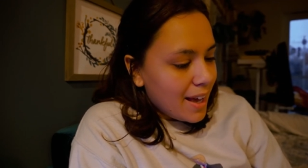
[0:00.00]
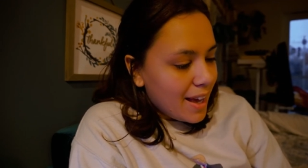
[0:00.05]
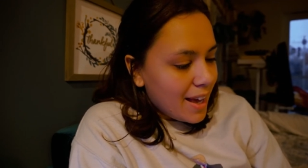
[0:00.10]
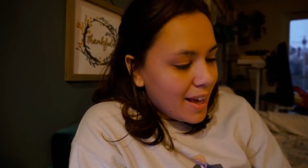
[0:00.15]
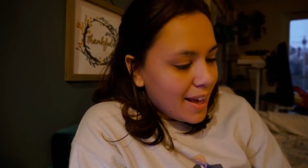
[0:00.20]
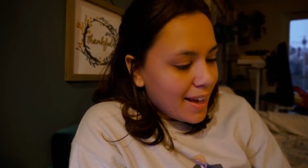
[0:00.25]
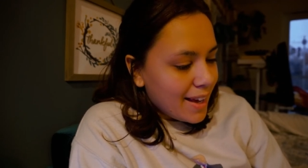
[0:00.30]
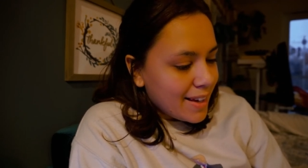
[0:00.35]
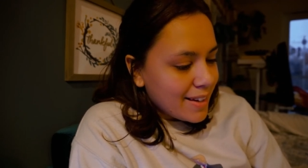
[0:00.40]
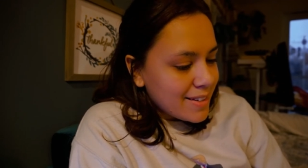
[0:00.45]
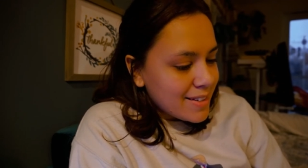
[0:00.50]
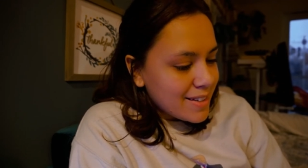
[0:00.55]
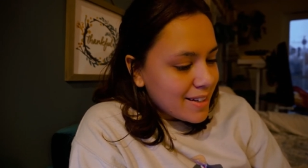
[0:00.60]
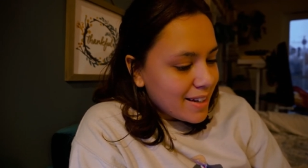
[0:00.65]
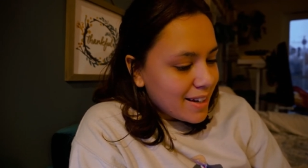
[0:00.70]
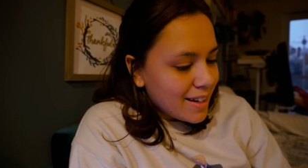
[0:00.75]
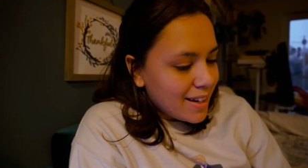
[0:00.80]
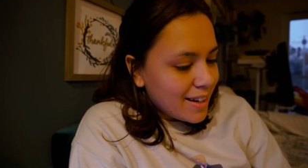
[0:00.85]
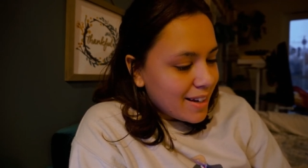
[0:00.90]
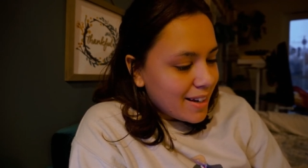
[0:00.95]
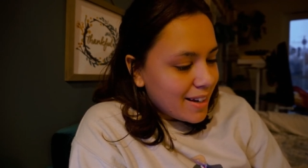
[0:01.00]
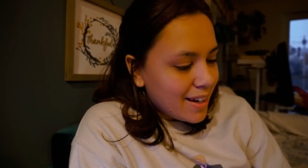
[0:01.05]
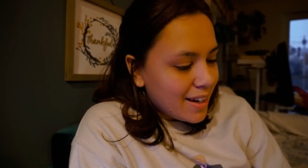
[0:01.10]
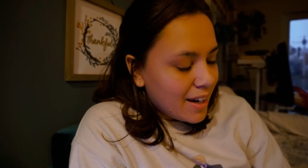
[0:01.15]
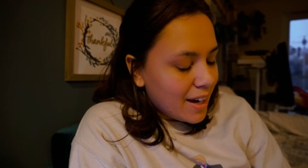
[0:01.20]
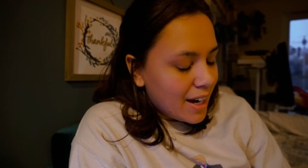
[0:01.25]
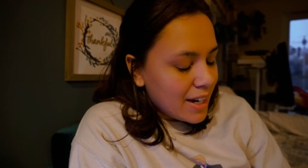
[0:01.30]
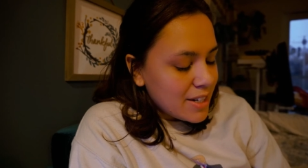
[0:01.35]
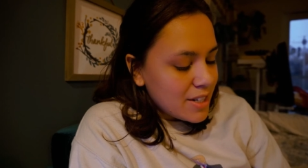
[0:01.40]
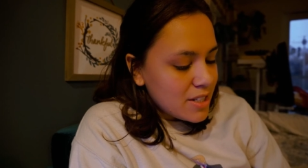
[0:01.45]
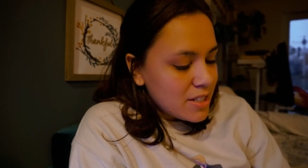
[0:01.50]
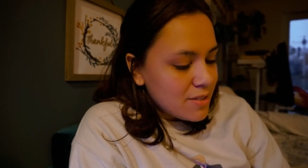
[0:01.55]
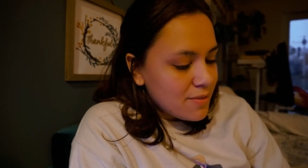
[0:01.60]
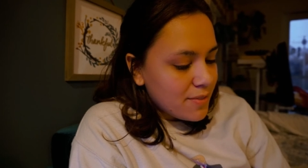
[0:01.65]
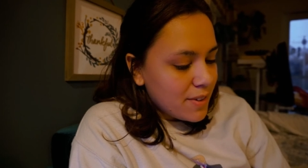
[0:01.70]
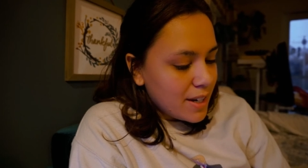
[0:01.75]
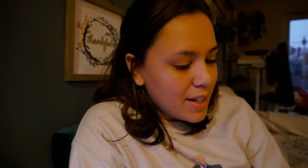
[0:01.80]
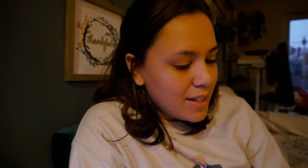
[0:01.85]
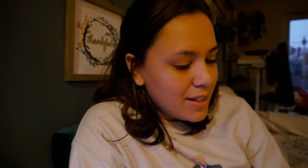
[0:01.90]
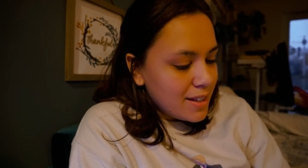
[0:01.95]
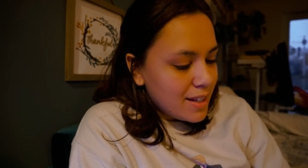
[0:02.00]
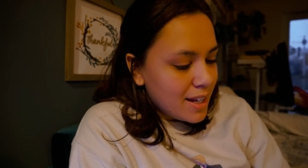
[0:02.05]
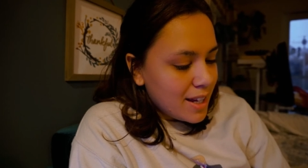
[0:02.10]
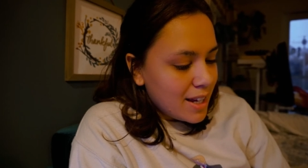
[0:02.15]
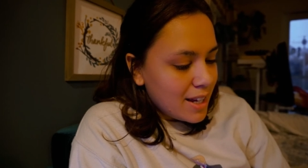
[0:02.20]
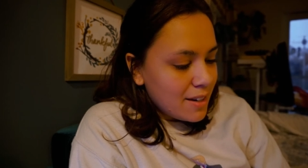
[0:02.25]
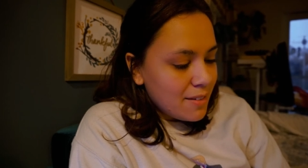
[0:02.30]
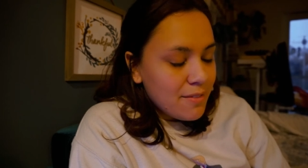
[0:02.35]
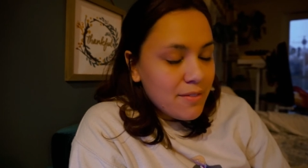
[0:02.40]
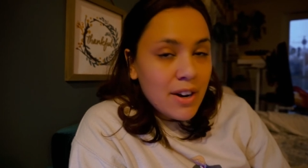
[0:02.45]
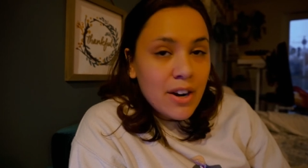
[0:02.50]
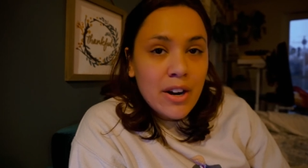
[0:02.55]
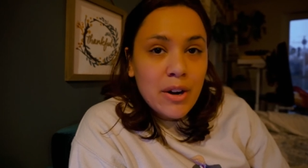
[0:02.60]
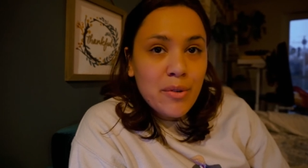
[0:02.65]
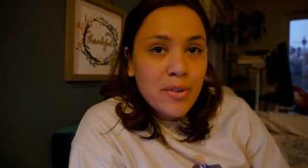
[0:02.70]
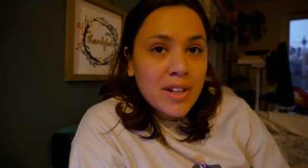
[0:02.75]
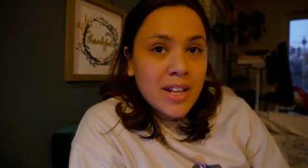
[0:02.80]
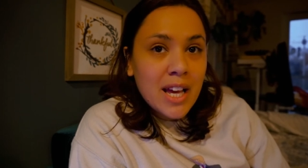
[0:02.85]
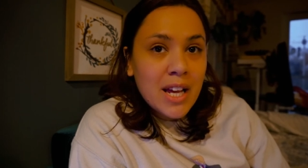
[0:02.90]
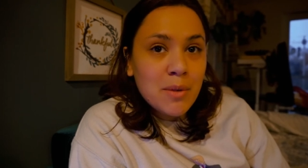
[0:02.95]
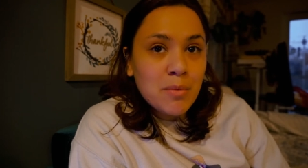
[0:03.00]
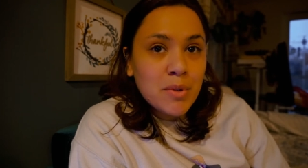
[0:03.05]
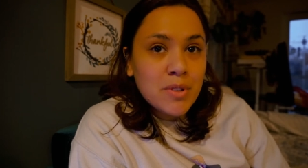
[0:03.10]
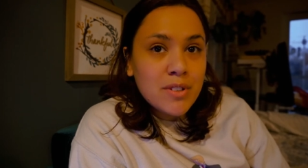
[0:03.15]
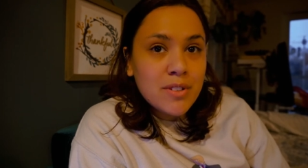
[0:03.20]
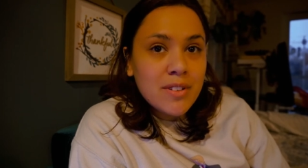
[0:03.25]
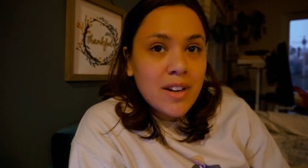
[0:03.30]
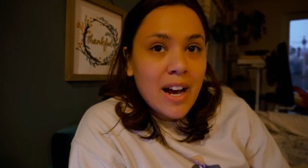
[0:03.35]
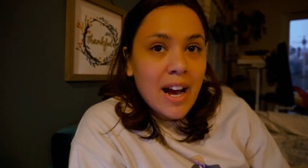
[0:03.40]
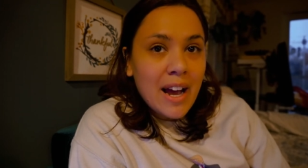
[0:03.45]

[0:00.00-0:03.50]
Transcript: And I just find that very relatable.